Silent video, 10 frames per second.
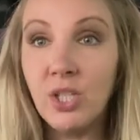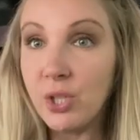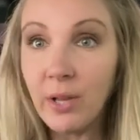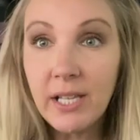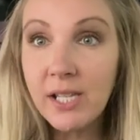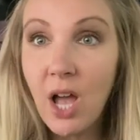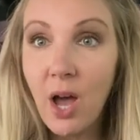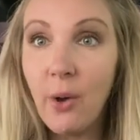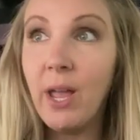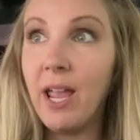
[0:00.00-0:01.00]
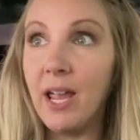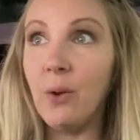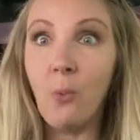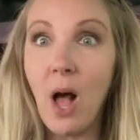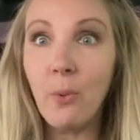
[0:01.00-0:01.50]
So let's go,
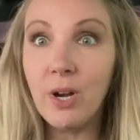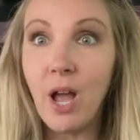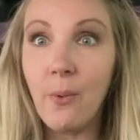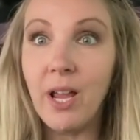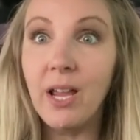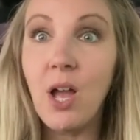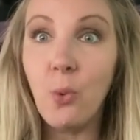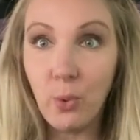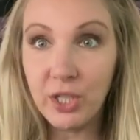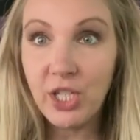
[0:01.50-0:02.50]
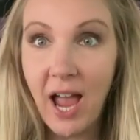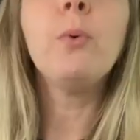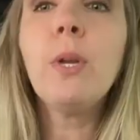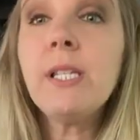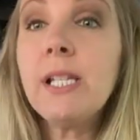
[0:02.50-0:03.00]
and while we're going, we'll
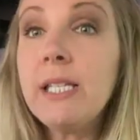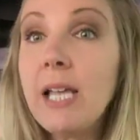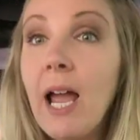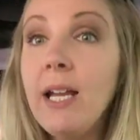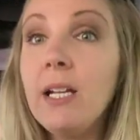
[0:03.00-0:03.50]
chat. It's a tight